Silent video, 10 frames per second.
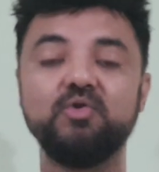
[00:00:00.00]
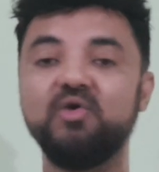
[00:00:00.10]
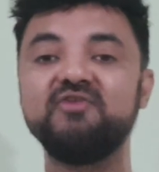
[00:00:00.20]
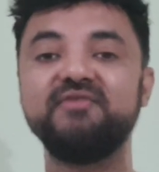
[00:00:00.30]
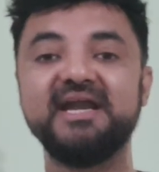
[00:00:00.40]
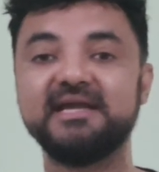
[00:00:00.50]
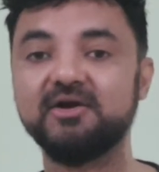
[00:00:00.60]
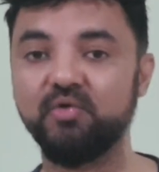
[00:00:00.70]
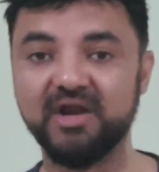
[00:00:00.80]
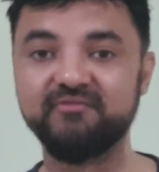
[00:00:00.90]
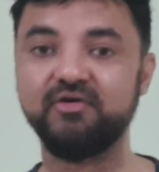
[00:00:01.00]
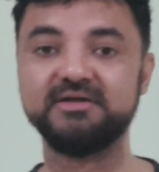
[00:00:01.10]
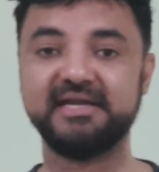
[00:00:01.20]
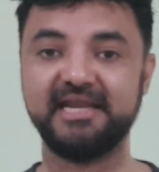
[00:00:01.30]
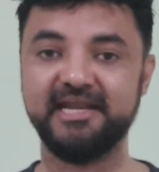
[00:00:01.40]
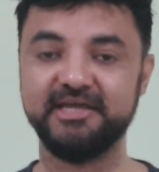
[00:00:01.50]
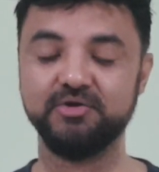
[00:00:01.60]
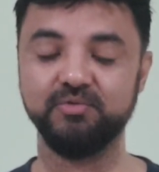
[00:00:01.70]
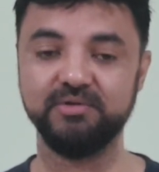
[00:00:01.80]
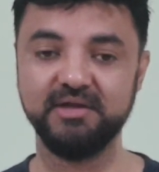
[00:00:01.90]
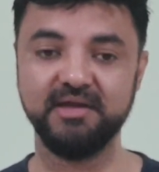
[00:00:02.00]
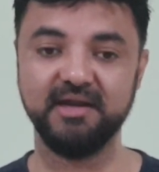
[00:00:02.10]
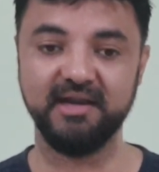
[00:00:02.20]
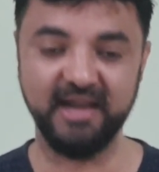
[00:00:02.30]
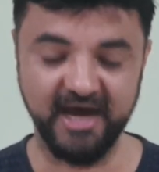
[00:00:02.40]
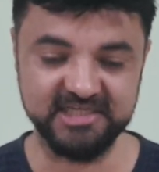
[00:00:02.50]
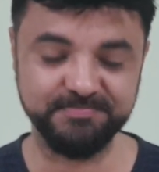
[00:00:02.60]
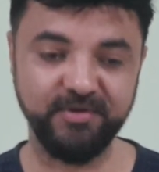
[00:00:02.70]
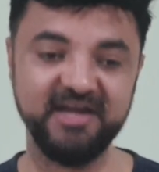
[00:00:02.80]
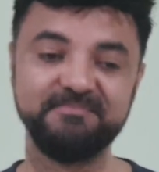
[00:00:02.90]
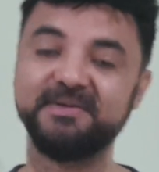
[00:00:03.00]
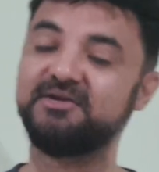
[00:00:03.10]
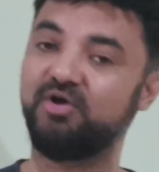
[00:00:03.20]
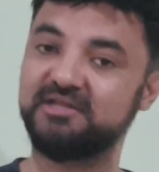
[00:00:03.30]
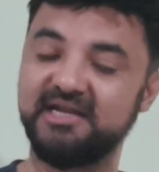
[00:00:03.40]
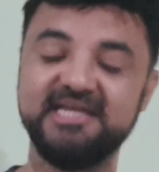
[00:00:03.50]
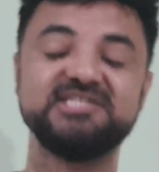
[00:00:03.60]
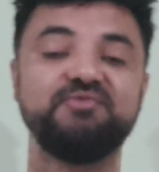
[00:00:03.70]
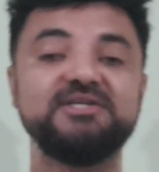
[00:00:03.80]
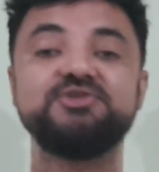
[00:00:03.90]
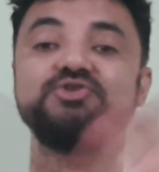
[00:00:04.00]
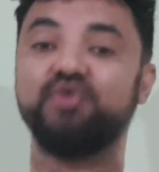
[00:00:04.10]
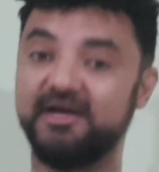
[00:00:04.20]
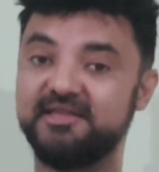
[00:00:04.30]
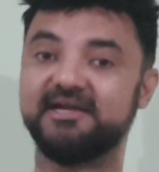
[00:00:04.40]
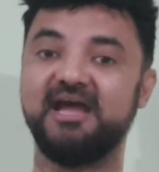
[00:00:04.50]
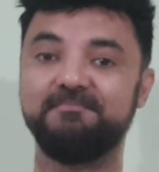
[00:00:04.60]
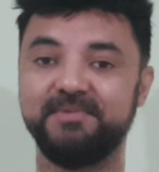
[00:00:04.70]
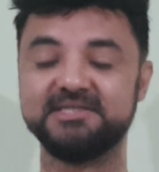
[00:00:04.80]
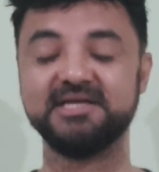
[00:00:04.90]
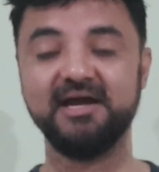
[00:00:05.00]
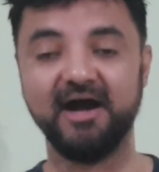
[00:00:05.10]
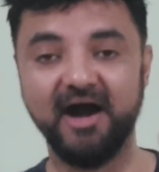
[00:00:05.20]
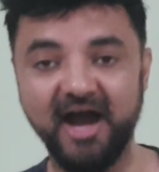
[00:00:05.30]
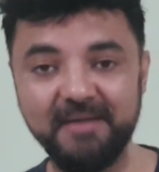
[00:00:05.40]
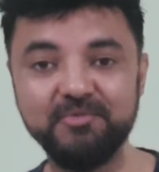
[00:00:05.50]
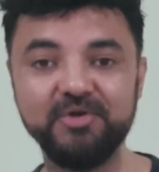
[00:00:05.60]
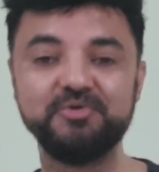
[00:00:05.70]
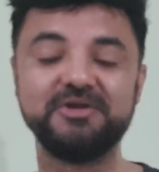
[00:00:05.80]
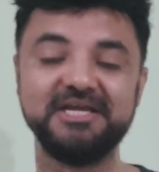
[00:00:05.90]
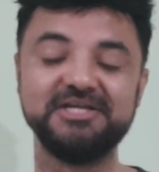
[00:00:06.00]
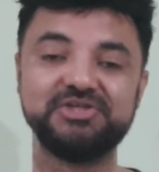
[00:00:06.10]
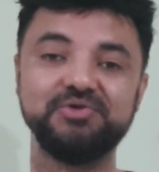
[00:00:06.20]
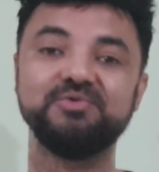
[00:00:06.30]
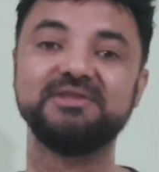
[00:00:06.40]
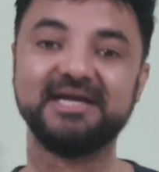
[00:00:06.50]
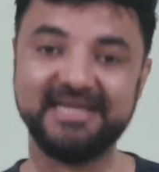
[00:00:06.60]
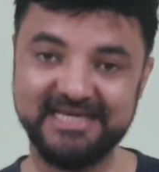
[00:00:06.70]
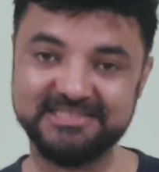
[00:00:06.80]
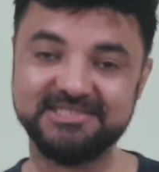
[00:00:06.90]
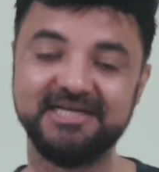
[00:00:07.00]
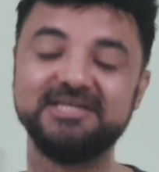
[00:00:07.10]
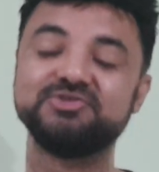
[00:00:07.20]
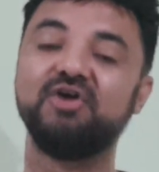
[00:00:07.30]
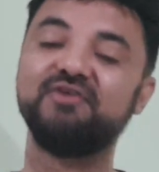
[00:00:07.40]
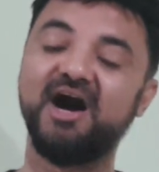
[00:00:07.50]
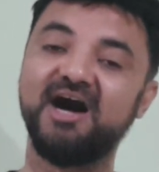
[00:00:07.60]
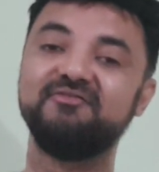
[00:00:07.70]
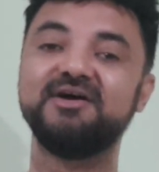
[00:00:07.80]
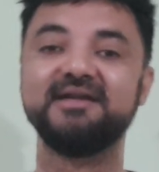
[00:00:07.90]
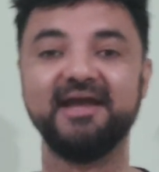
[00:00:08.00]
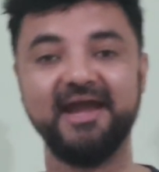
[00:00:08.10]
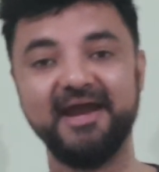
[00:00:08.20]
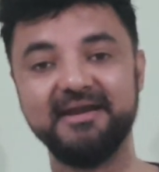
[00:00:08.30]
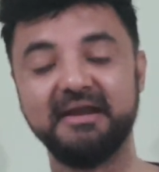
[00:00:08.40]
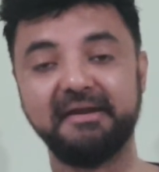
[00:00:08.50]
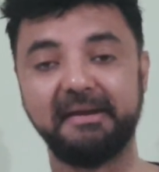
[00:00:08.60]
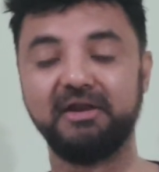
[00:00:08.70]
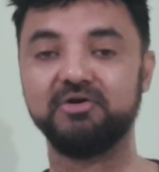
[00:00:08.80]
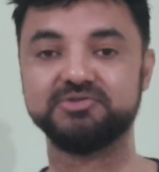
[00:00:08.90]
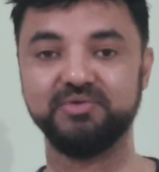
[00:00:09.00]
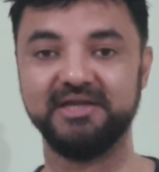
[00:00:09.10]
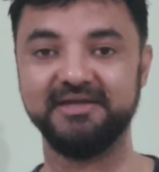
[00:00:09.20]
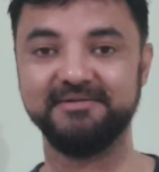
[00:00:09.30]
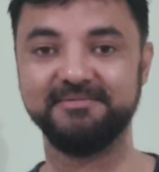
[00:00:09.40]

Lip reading: Don't wait a Gora for telling you. Last point, but not the least. Once you join the campus, I'm going to teach you the case studies of Harvard and Kellogg's only.